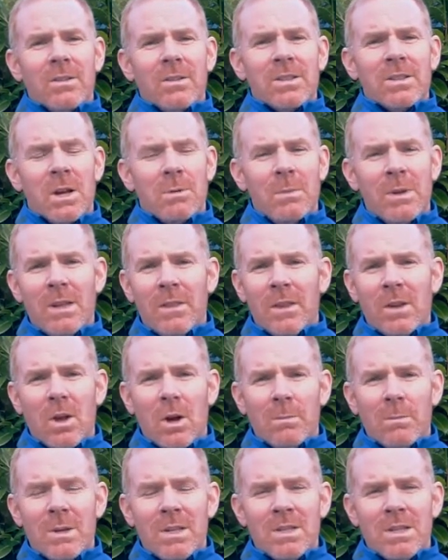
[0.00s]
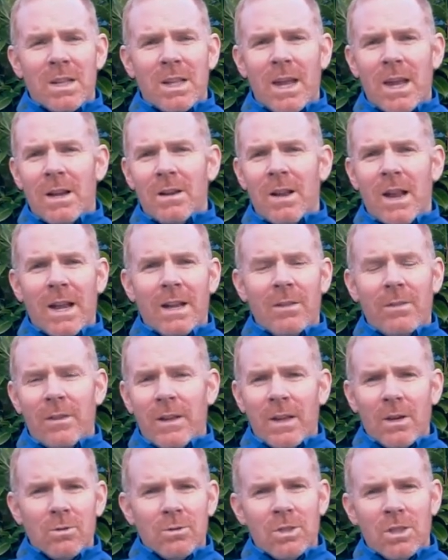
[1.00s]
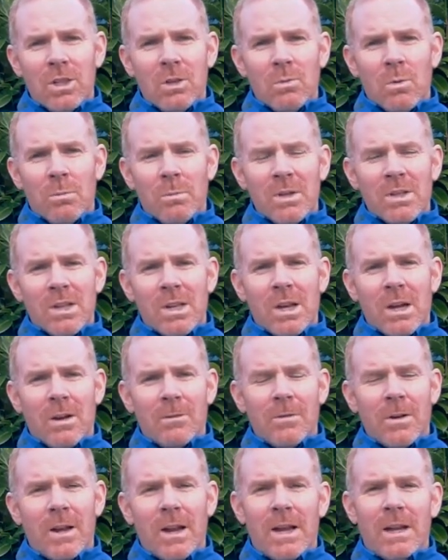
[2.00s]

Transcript: tell me in the comments again anything else that you want me to cover,